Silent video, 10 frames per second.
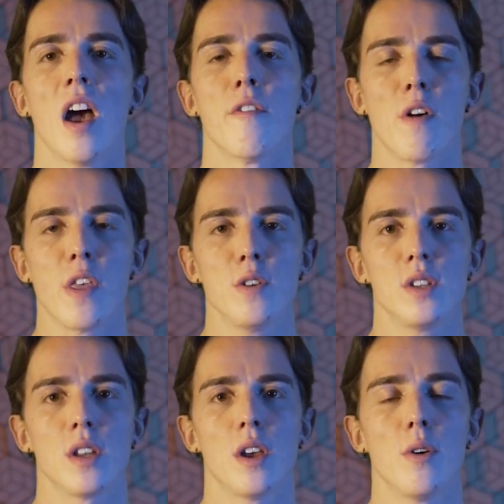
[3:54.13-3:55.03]
For
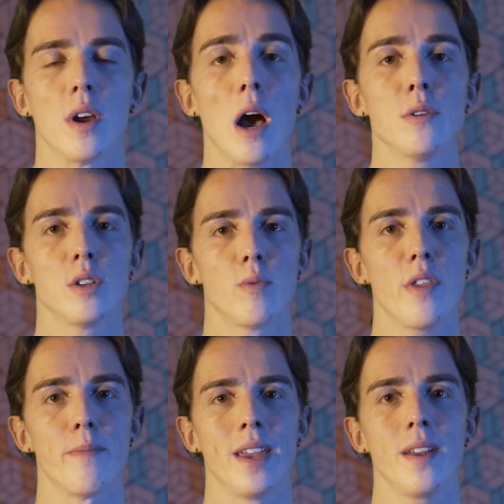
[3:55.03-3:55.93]
those who counted
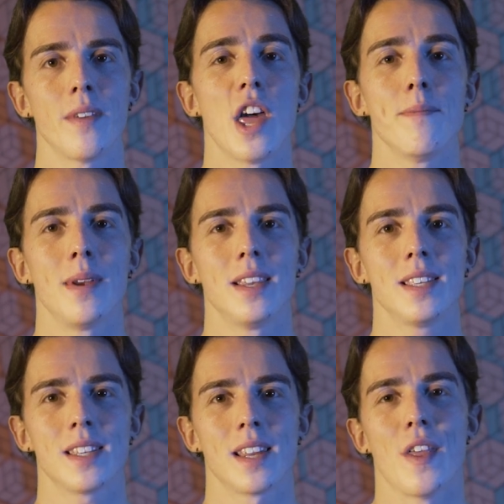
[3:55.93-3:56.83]
with me, that
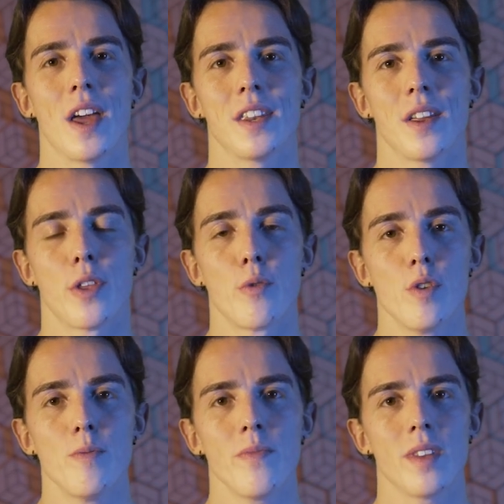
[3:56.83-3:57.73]
means that the
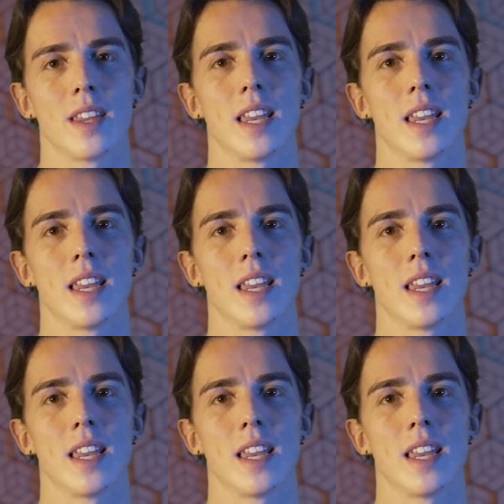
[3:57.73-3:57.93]
room